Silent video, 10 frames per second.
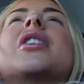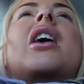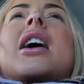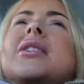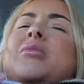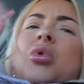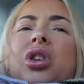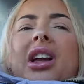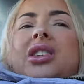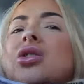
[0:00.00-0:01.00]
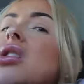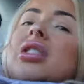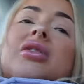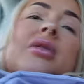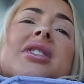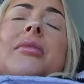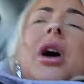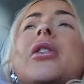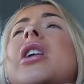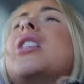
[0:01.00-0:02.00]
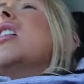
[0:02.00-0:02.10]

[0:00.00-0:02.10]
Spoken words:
The guy's more, like, talking to us about it.